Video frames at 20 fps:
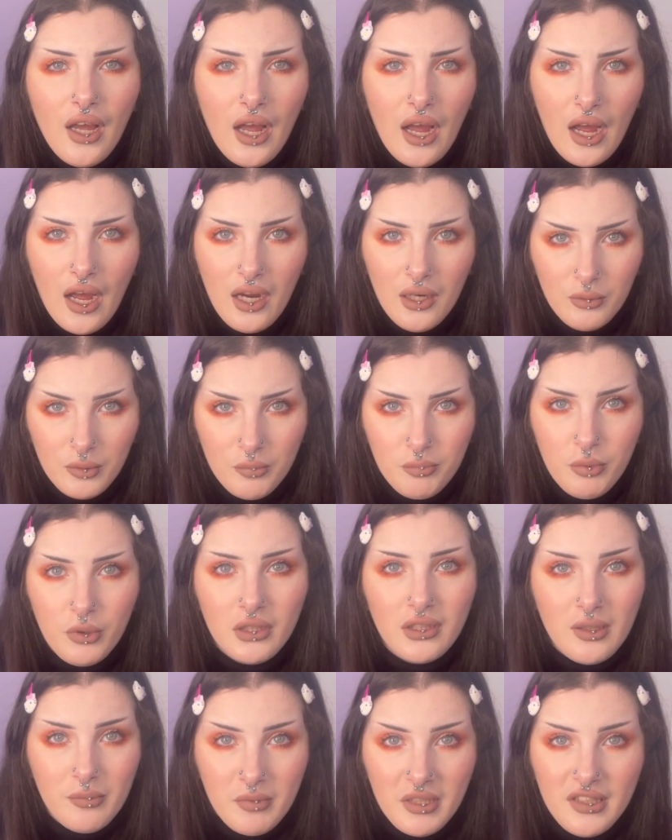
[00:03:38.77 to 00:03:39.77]
I would book
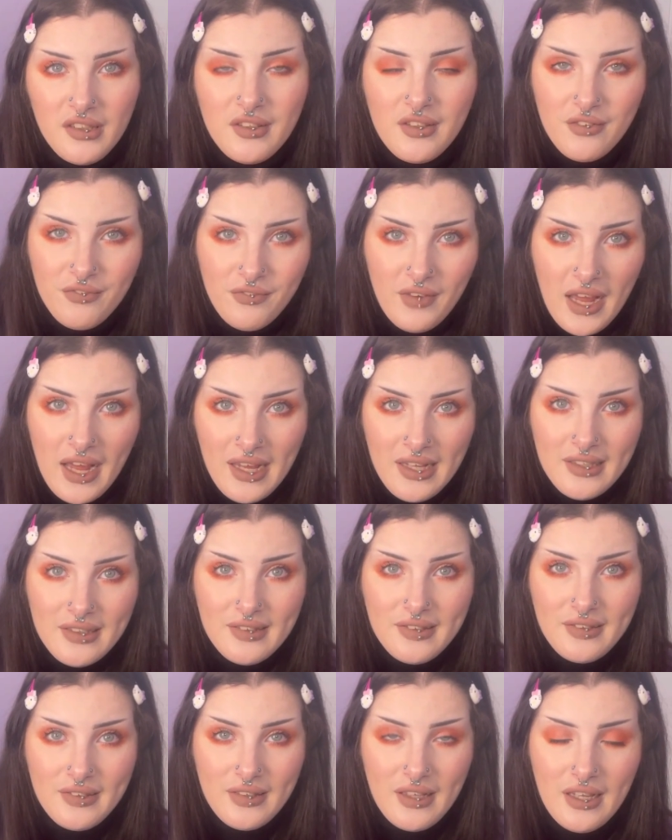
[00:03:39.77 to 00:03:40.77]
them into the vets